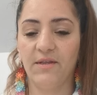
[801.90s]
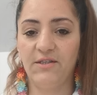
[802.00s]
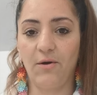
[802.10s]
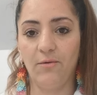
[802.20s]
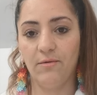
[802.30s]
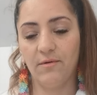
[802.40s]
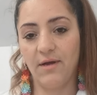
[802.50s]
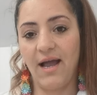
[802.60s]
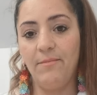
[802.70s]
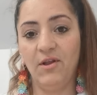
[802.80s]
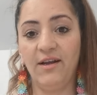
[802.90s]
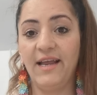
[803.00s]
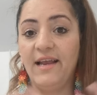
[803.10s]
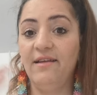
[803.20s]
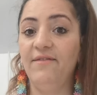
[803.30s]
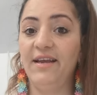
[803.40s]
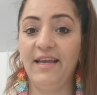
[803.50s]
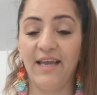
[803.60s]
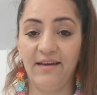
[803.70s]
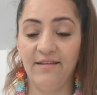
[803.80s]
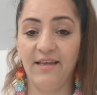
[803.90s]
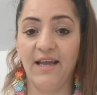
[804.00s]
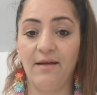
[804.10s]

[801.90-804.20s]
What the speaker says: So I'm not elevating anything.